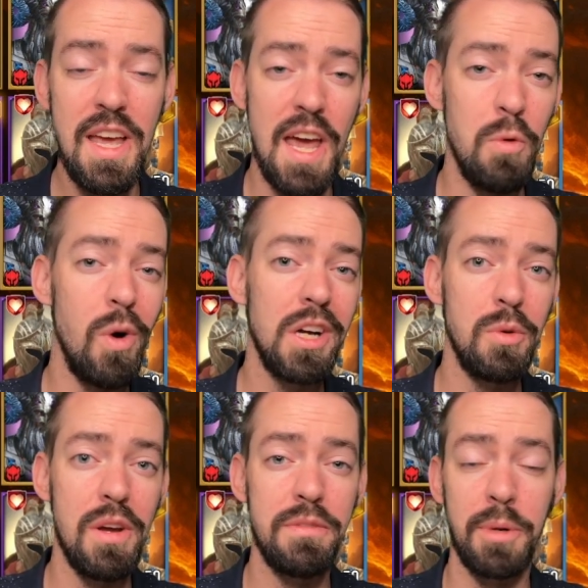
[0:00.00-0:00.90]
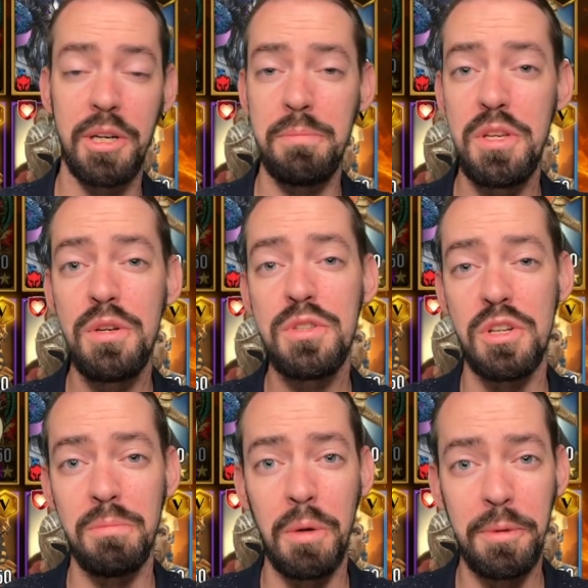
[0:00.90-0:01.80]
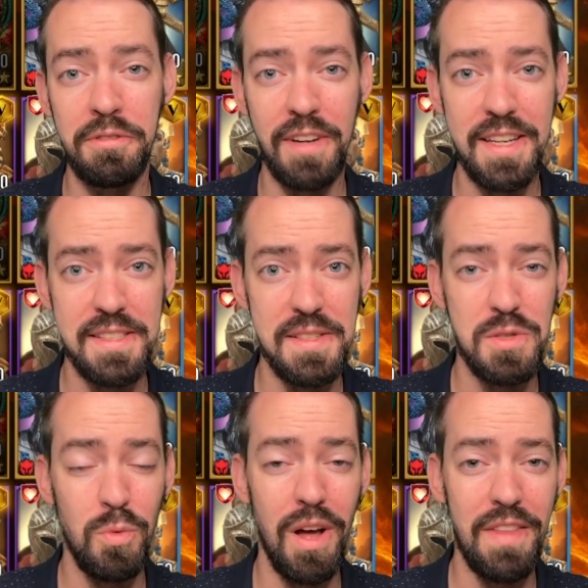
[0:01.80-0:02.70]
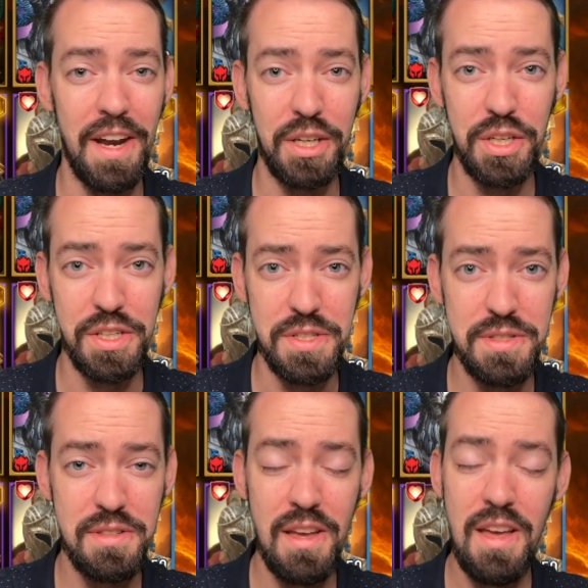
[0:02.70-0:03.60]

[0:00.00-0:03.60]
and walk away from our computers or mobile devices while that occurs.